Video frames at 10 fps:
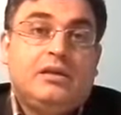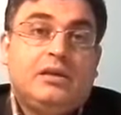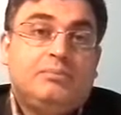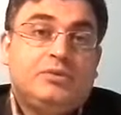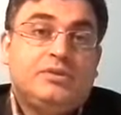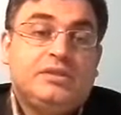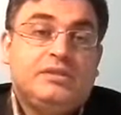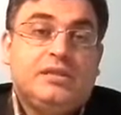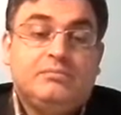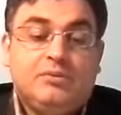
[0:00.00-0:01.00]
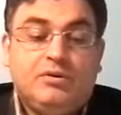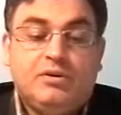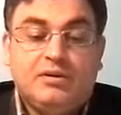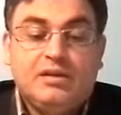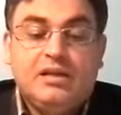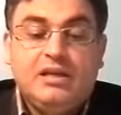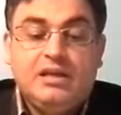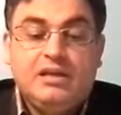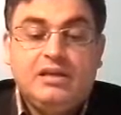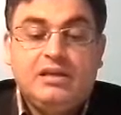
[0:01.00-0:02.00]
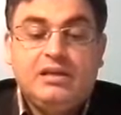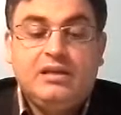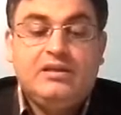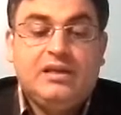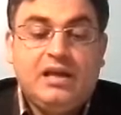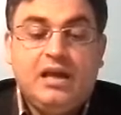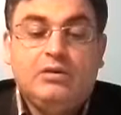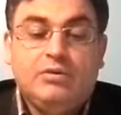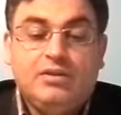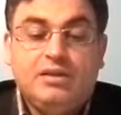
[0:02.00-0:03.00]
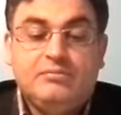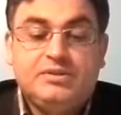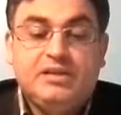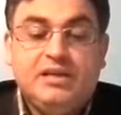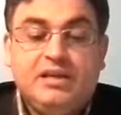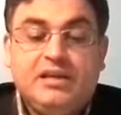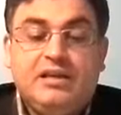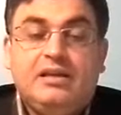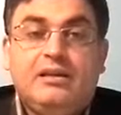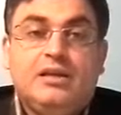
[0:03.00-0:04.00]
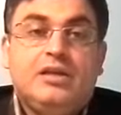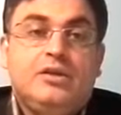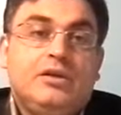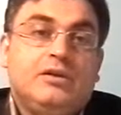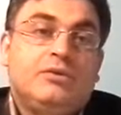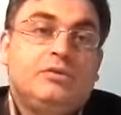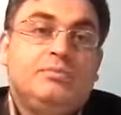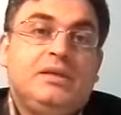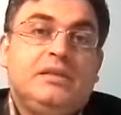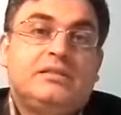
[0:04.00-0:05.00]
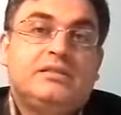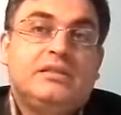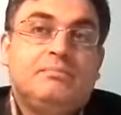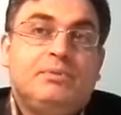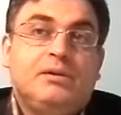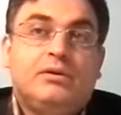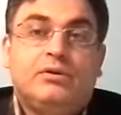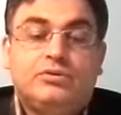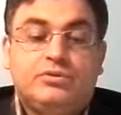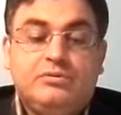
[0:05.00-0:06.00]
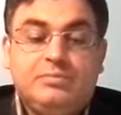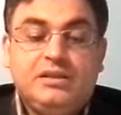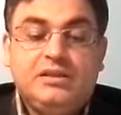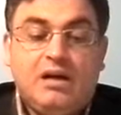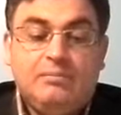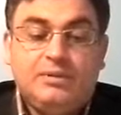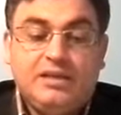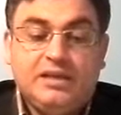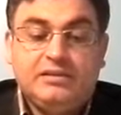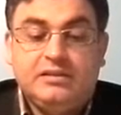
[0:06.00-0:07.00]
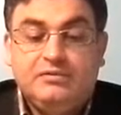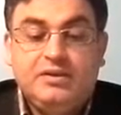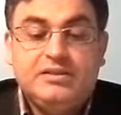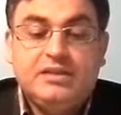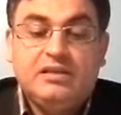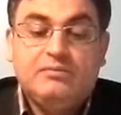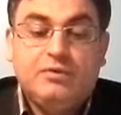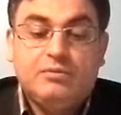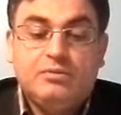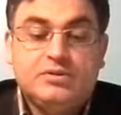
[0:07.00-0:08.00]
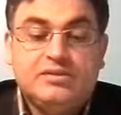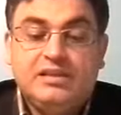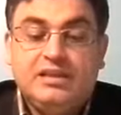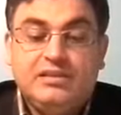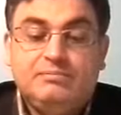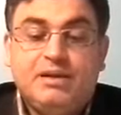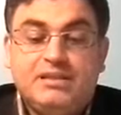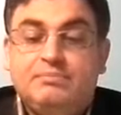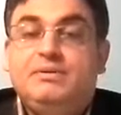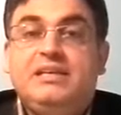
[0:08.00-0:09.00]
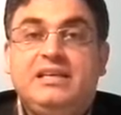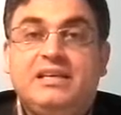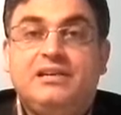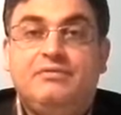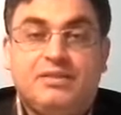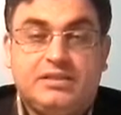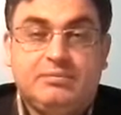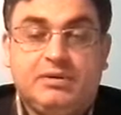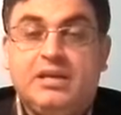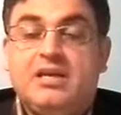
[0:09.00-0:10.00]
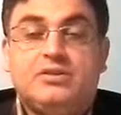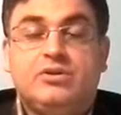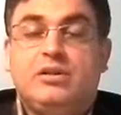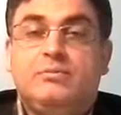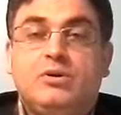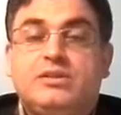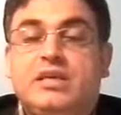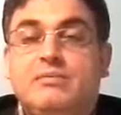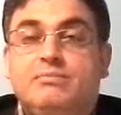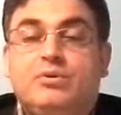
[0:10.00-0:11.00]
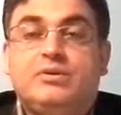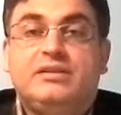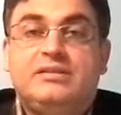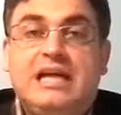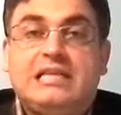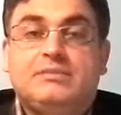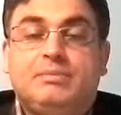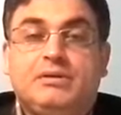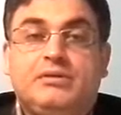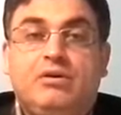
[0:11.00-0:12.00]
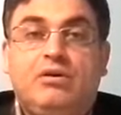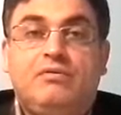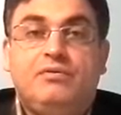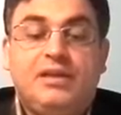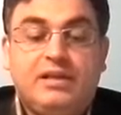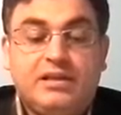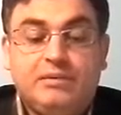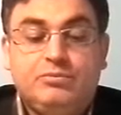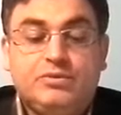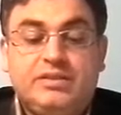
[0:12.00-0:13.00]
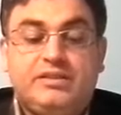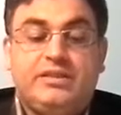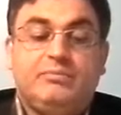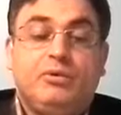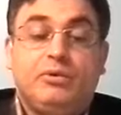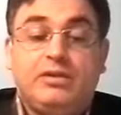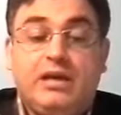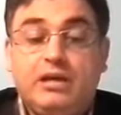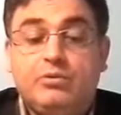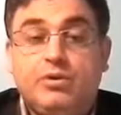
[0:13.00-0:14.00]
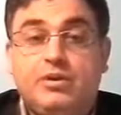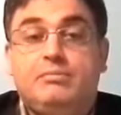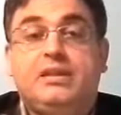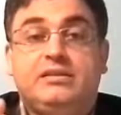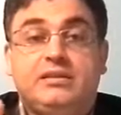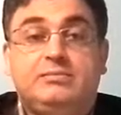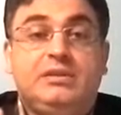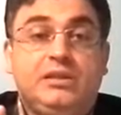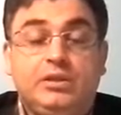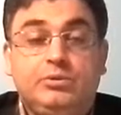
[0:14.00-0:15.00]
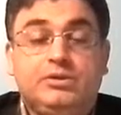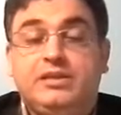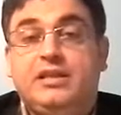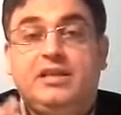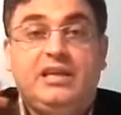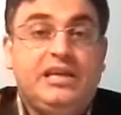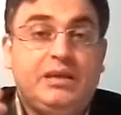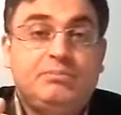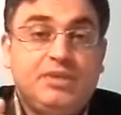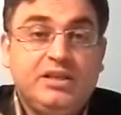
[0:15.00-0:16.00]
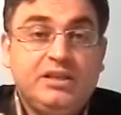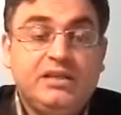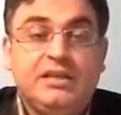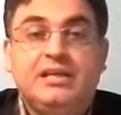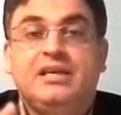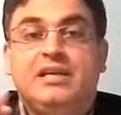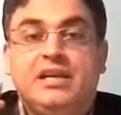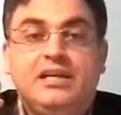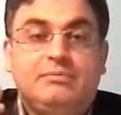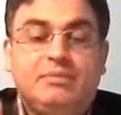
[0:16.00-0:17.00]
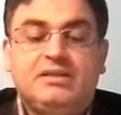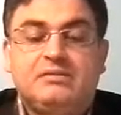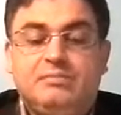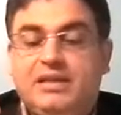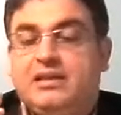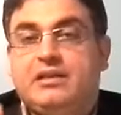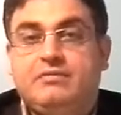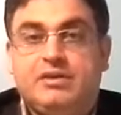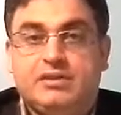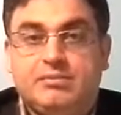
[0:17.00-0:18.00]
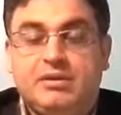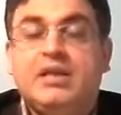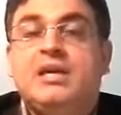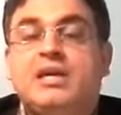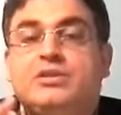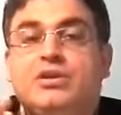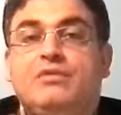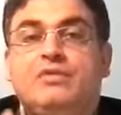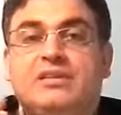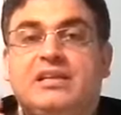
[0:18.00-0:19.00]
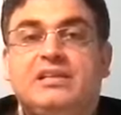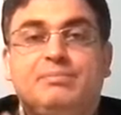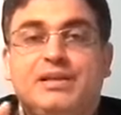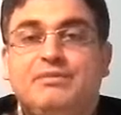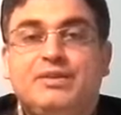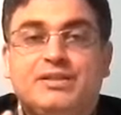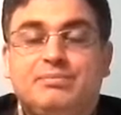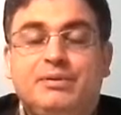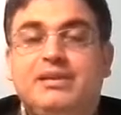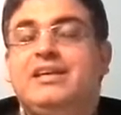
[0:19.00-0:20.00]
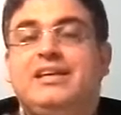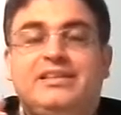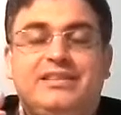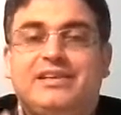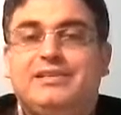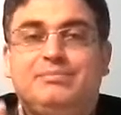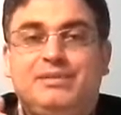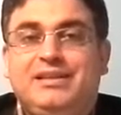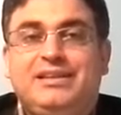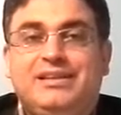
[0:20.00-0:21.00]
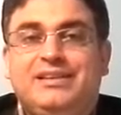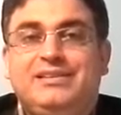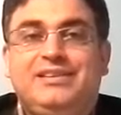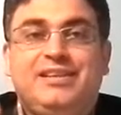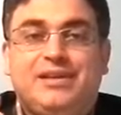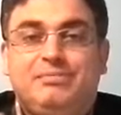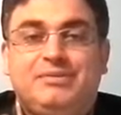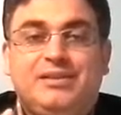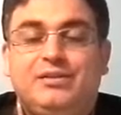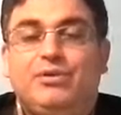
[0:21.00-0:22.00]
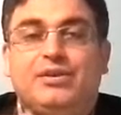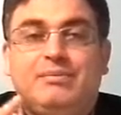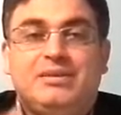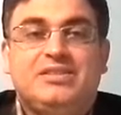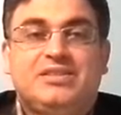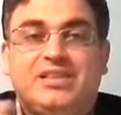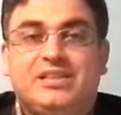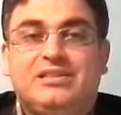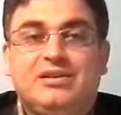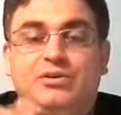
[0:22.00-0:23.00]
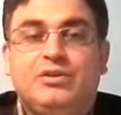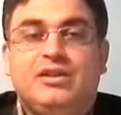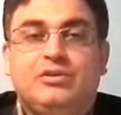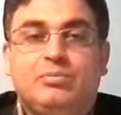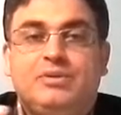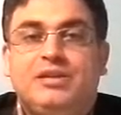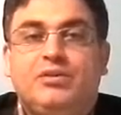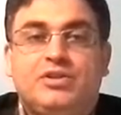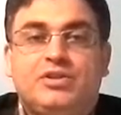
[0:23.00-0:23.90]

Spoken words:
crypto system or the algorithms, it could be simple or it could be complicated. First and foremost, it must be reversible. So the most important aspect of the crypto system or the algorithm that is being used in the encryption, it must be reversible. So if it cannot be reversible, it cannot be decrypted, or the message you cannot obtain the